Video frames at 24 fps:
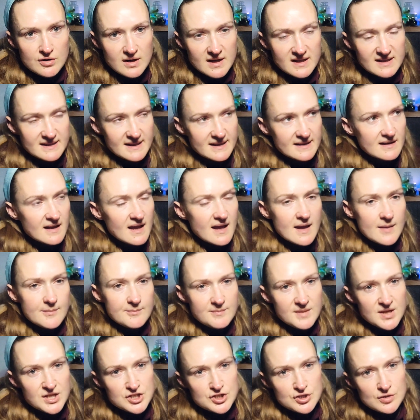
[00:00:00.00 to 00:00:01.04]
And then
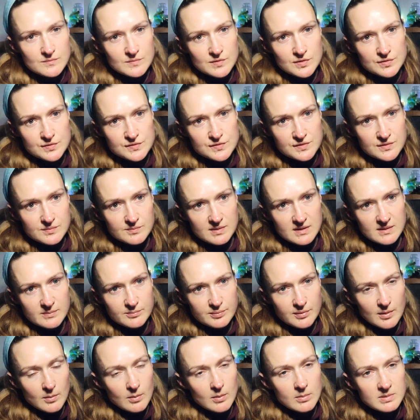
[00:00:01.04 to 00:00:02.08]
Mitchum used to be
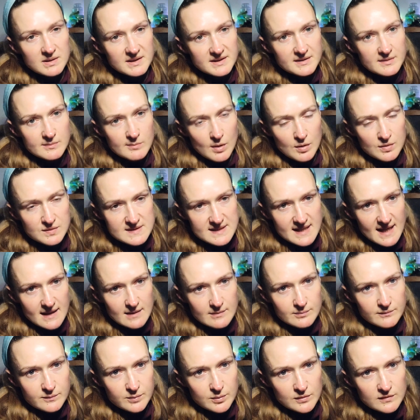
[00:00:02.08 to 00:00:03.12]
probably the most
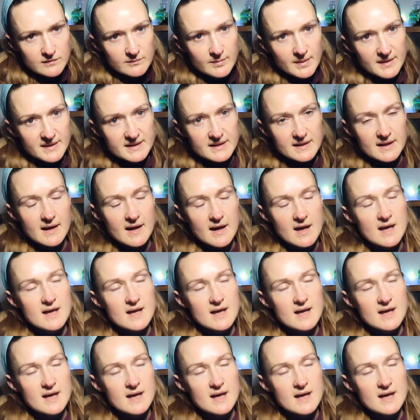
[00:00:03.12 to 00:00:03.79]
helpful, but